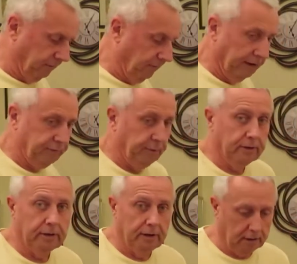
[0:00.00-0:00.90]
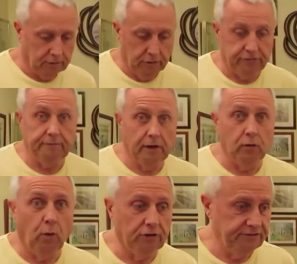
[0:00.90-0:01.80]
fresh, but of course you've got to
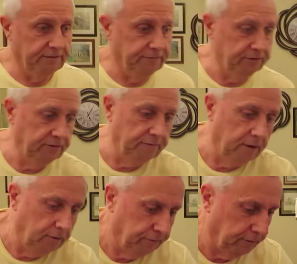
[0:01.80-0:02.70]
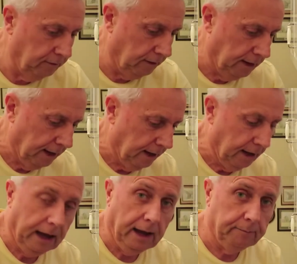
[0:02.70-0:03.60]
wash it first of all. So
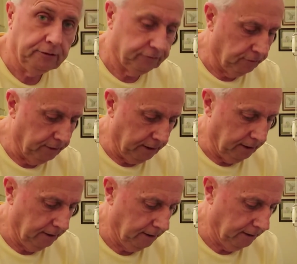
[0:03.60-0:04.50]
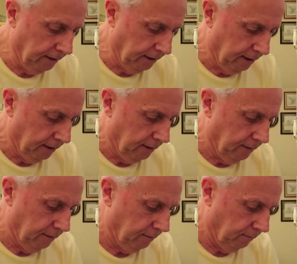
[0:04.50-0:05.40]
I'm just going to
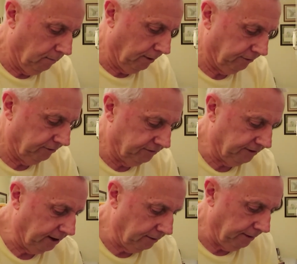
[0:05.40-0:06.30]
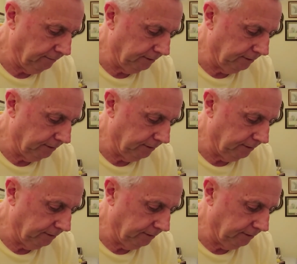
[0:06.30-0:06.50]
wash the celery. We